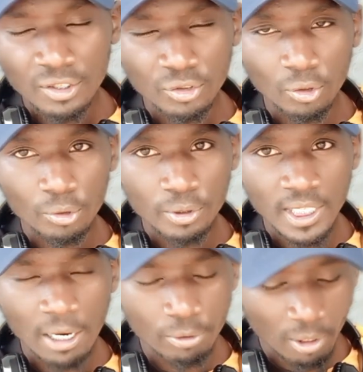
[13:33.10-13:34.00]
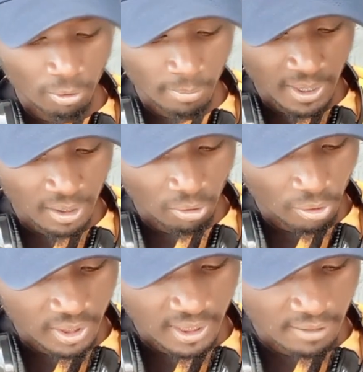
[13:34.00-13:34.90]
So you see how you are combining all
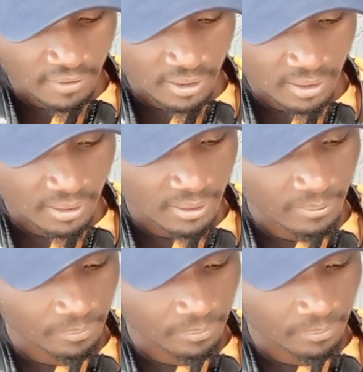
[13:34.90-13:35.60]
these notes?